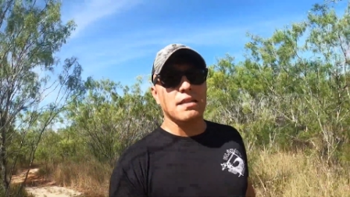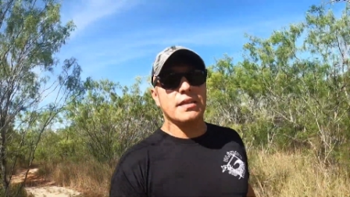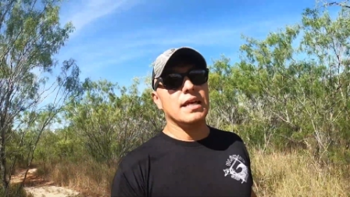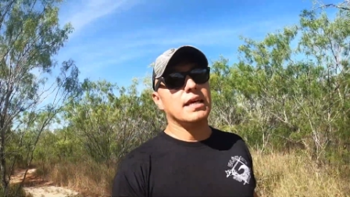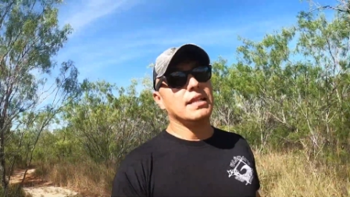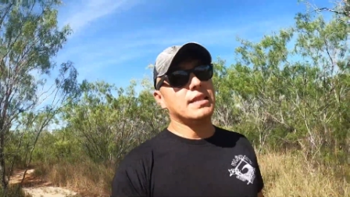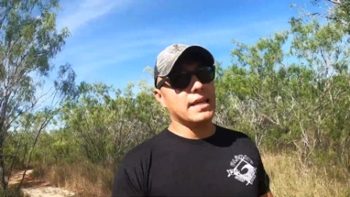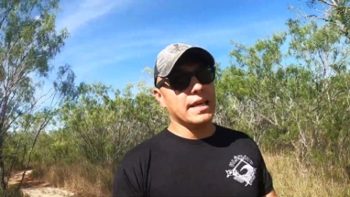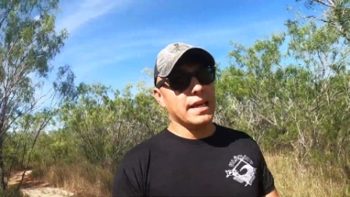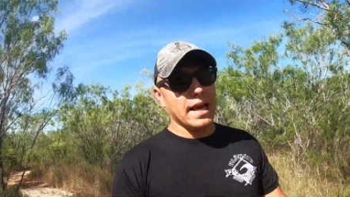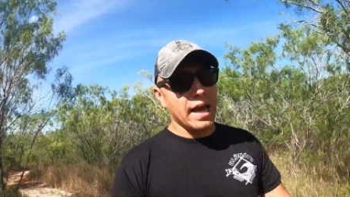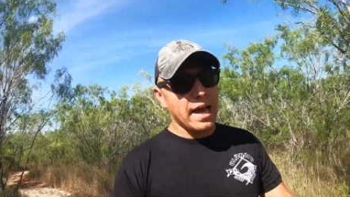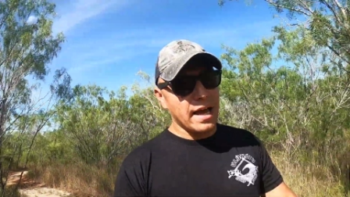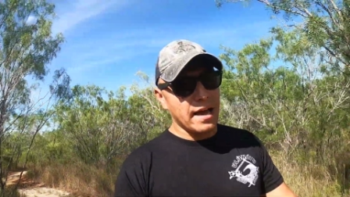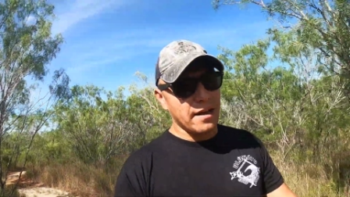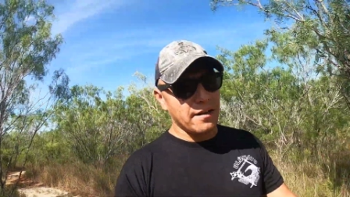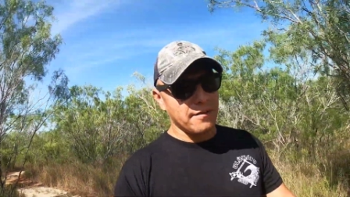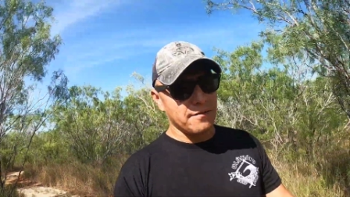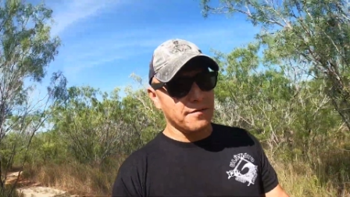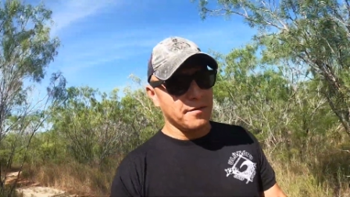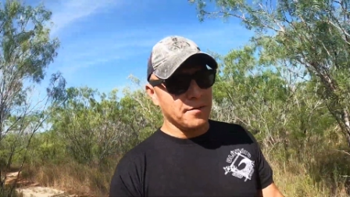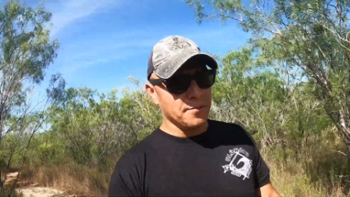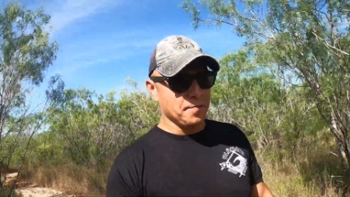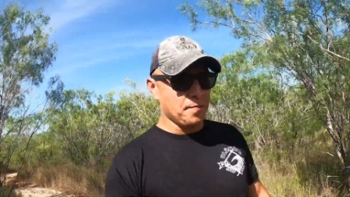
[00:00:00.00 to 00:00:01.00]
that they
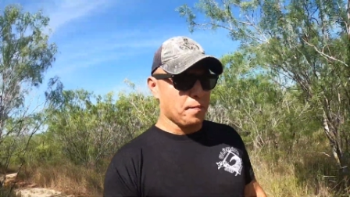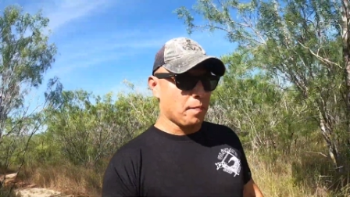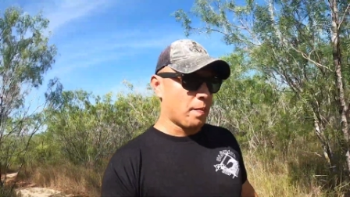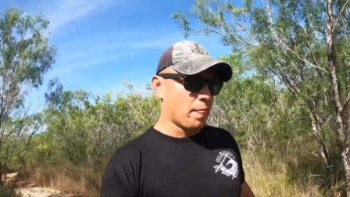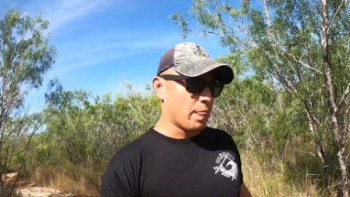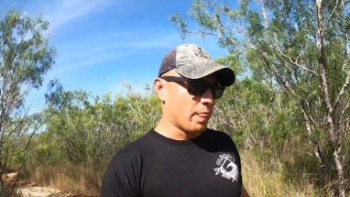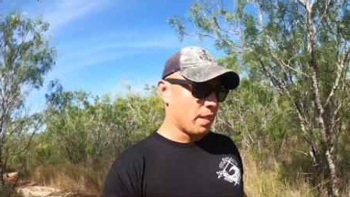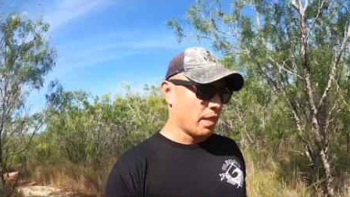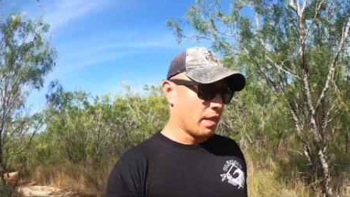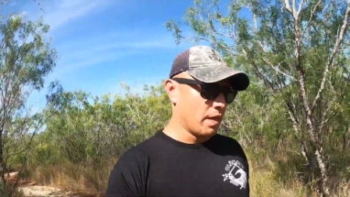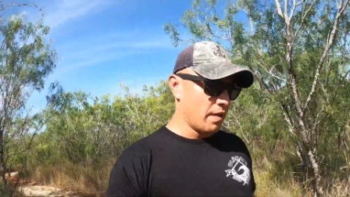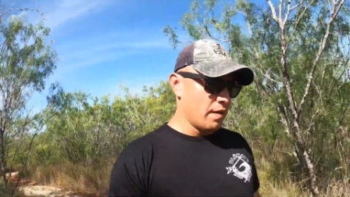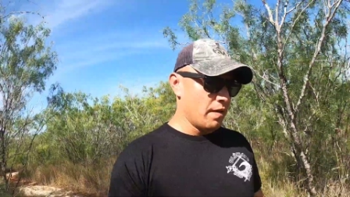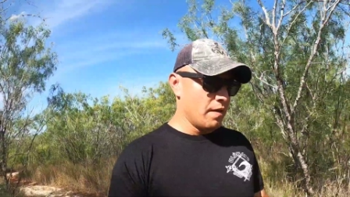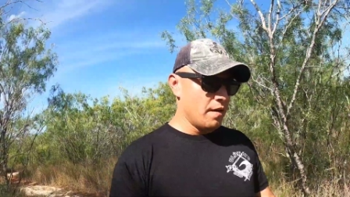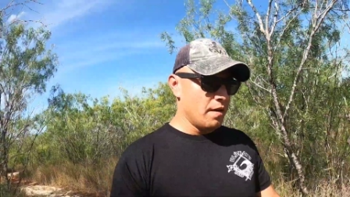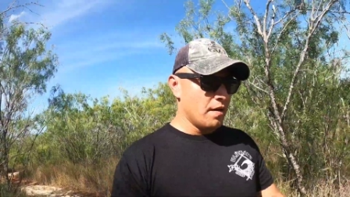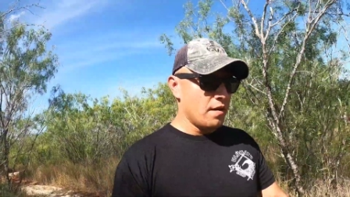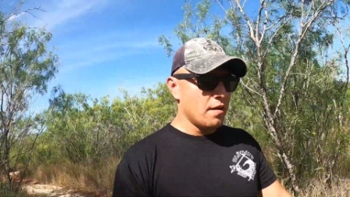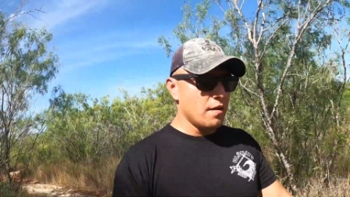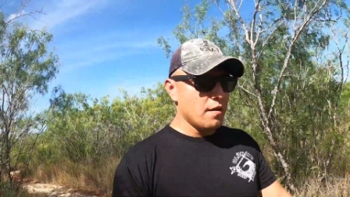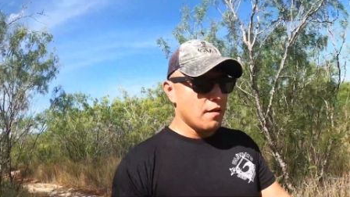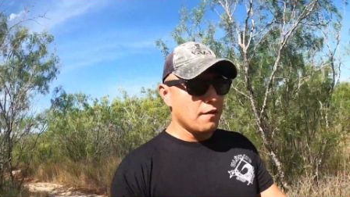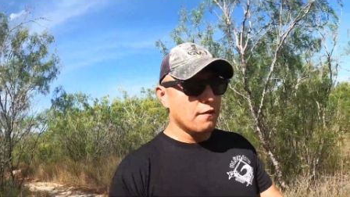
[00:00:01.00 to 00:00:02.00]
have
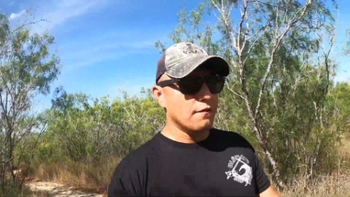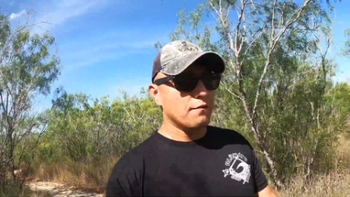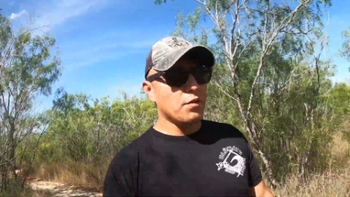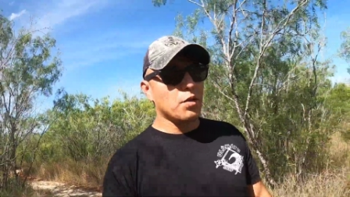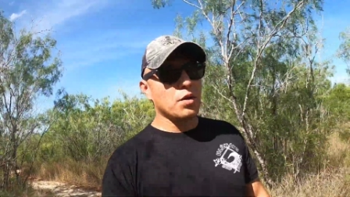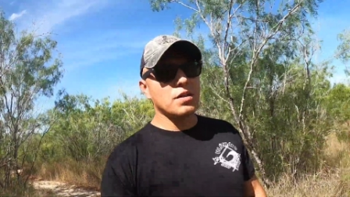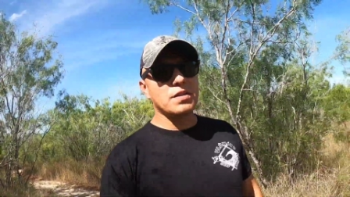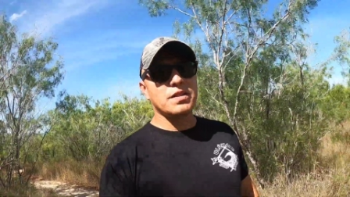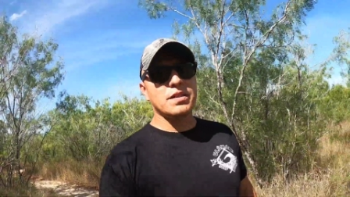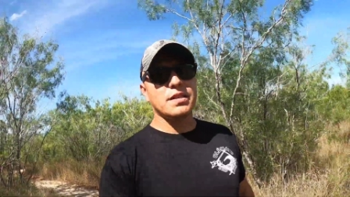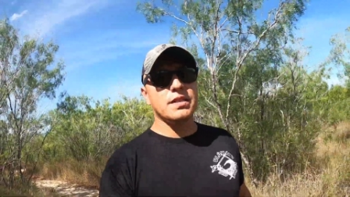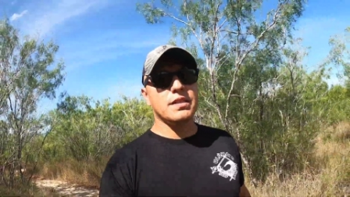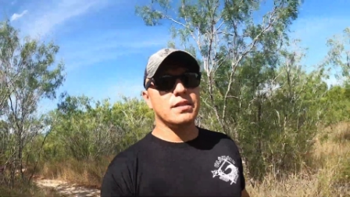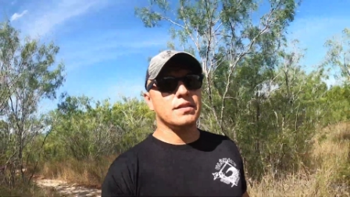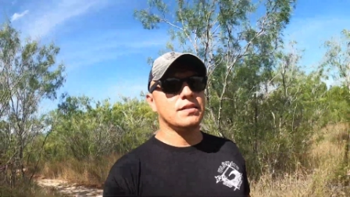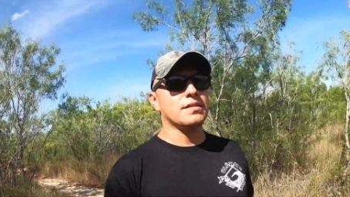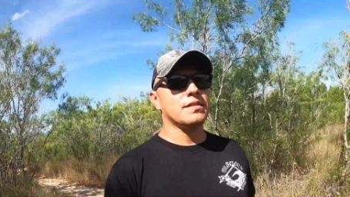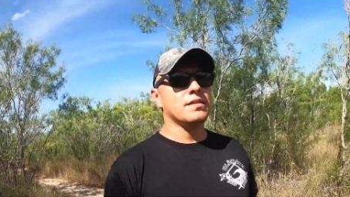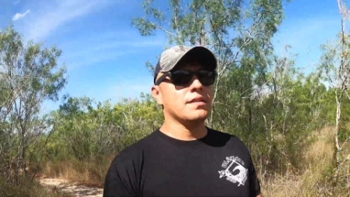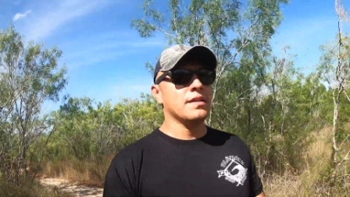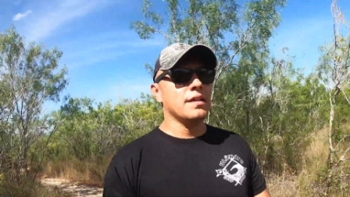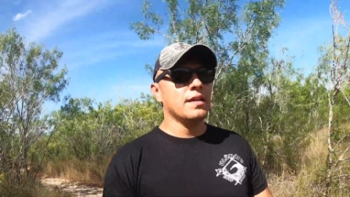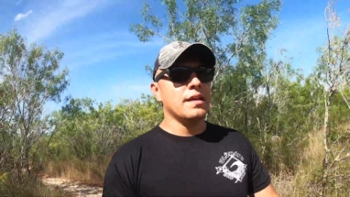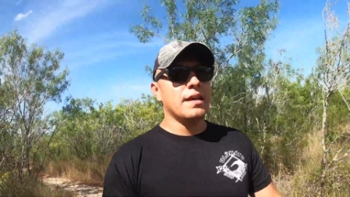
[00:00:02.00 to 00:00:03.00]

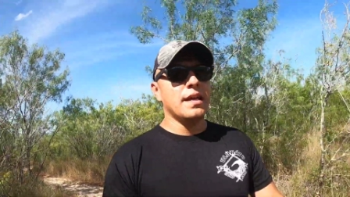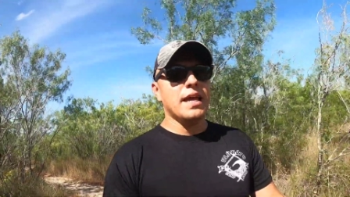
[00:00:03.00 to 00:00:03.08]
versus